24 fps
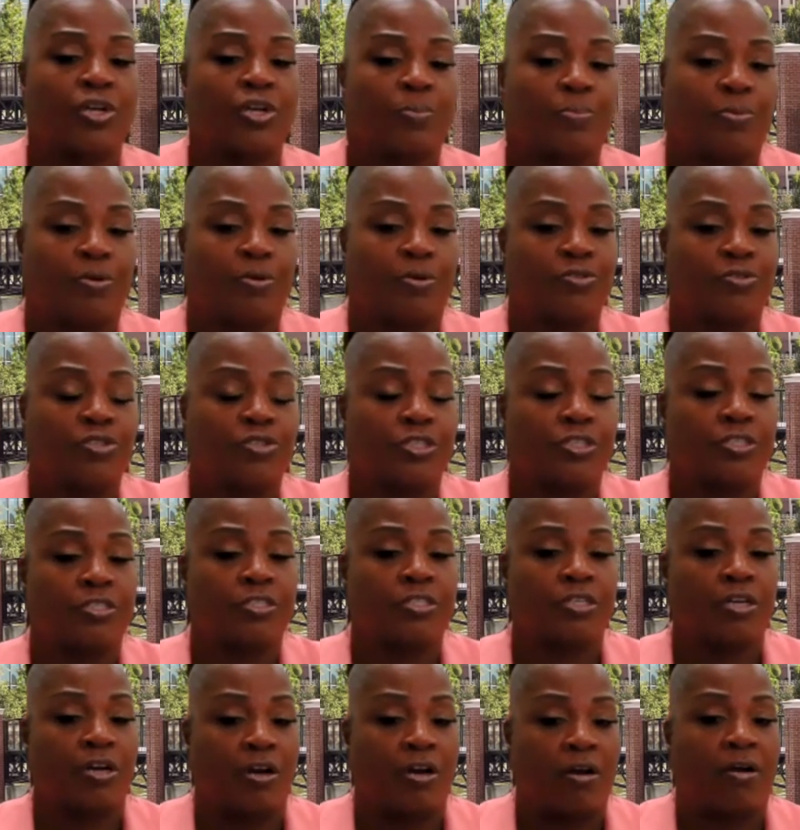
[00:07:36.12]

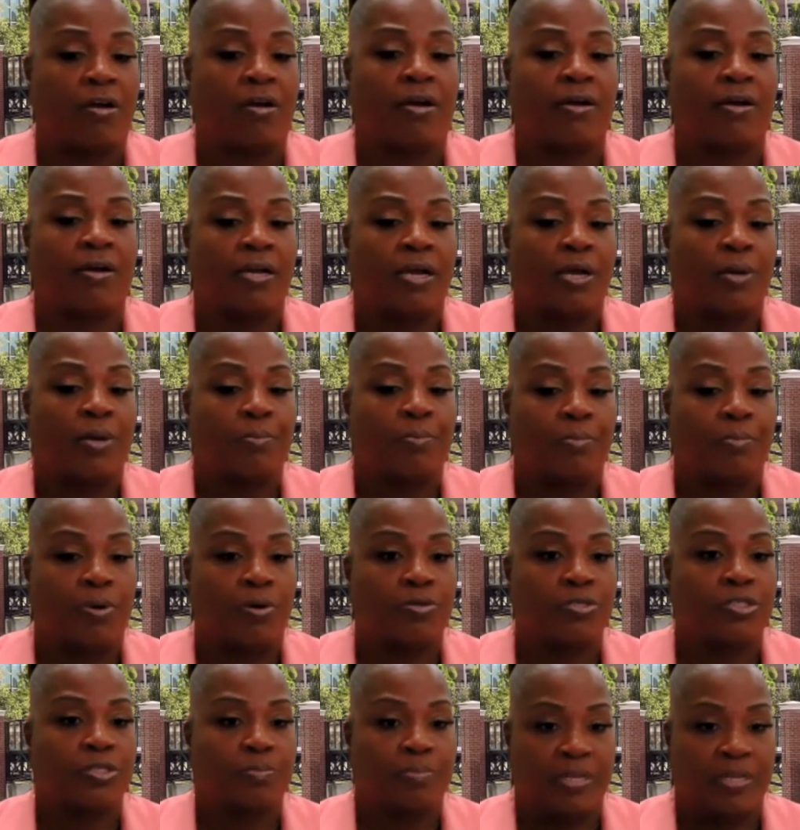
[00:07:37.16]
approaches are
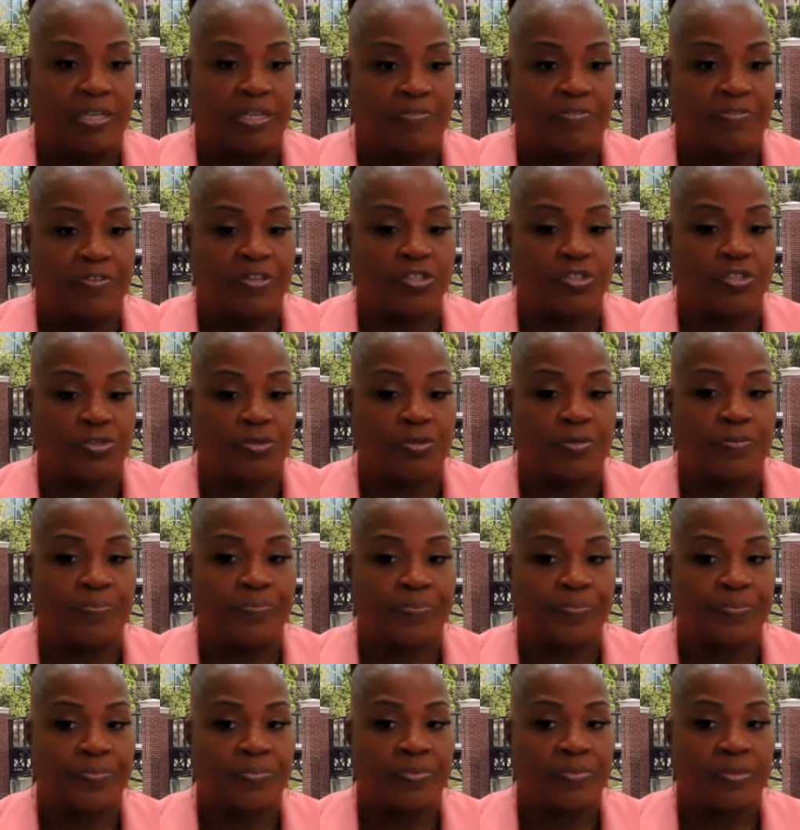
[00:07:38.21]
most beneficial.
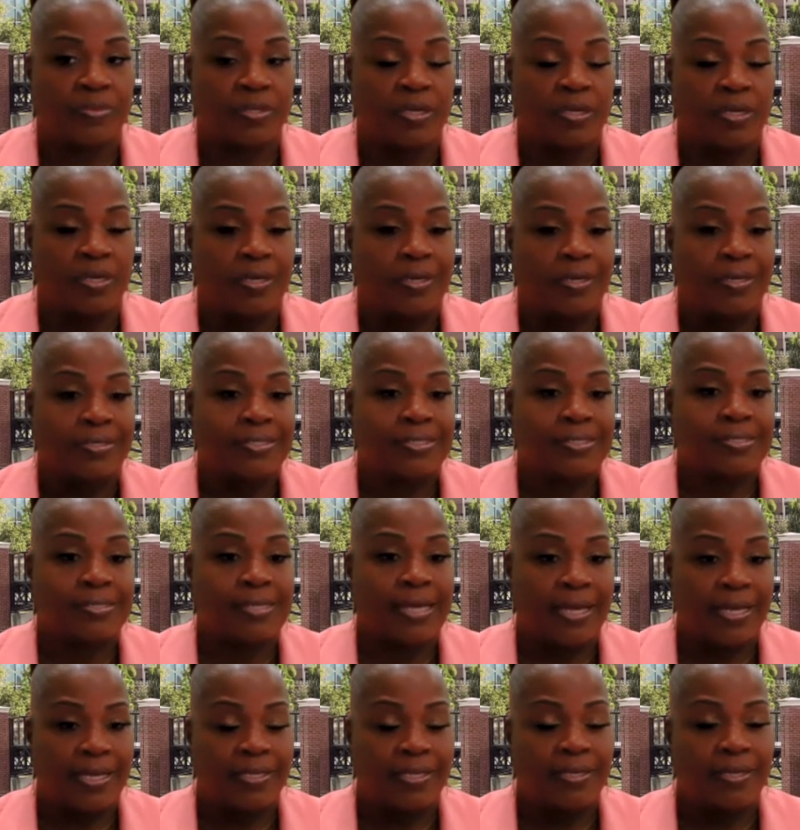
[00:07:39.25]

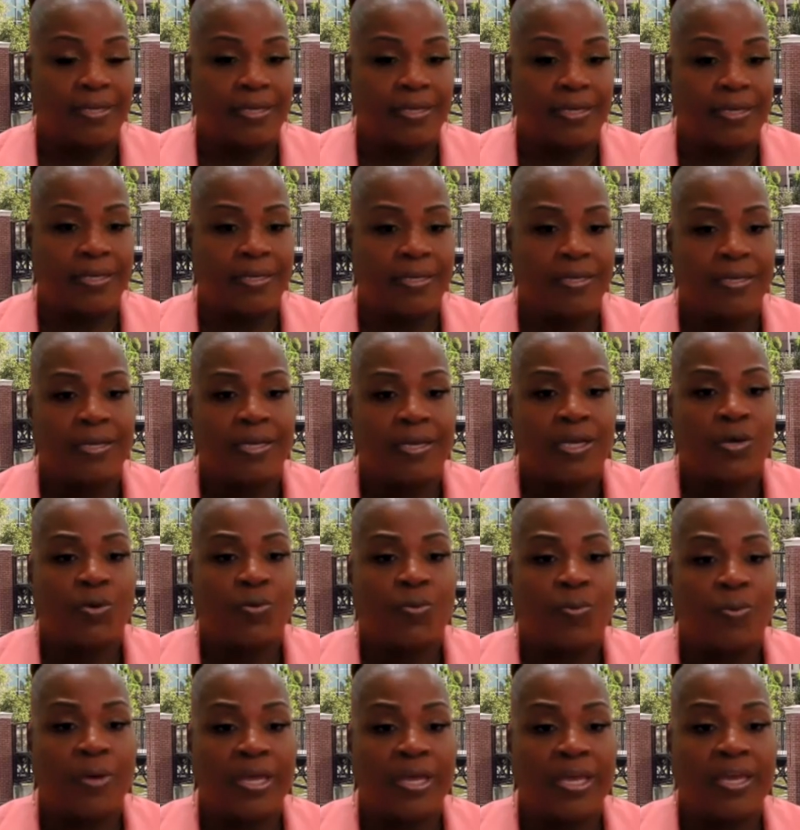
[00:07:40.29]
Secondly,
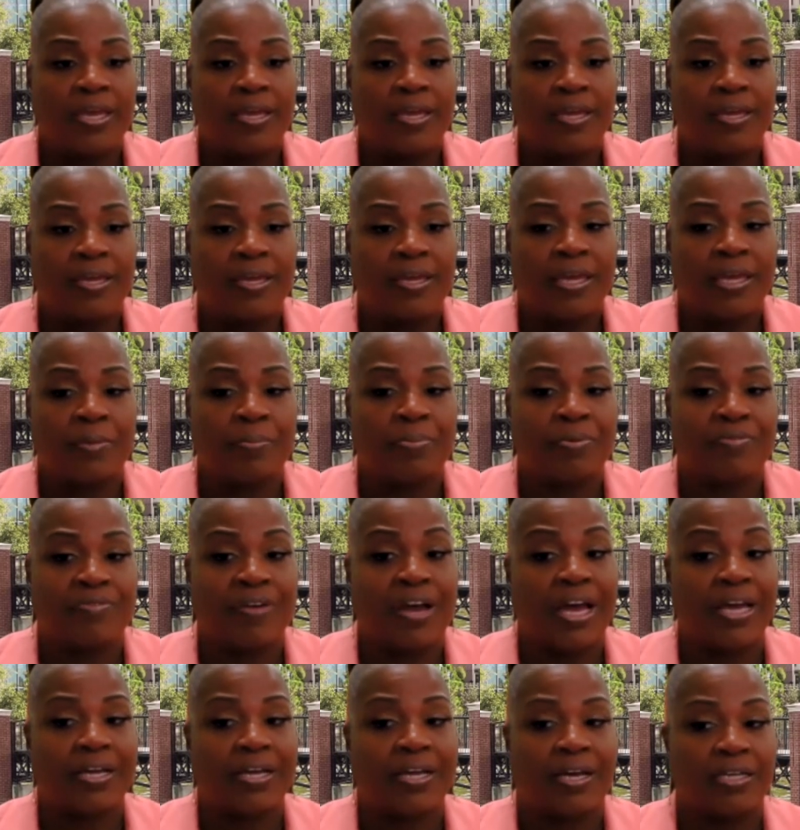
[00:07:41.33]
we can
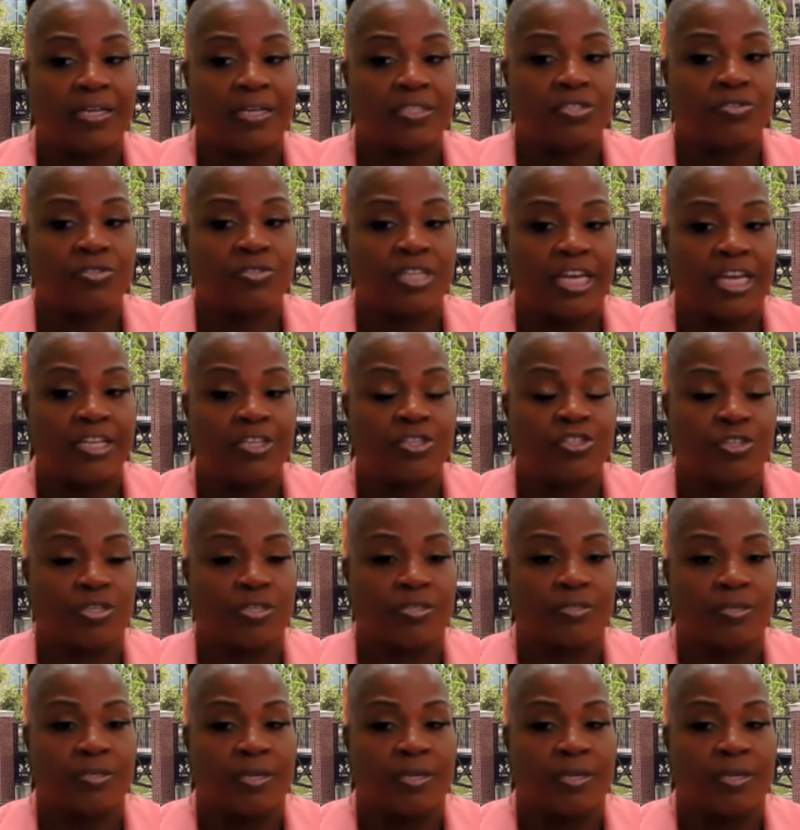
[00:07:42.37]
provide consultation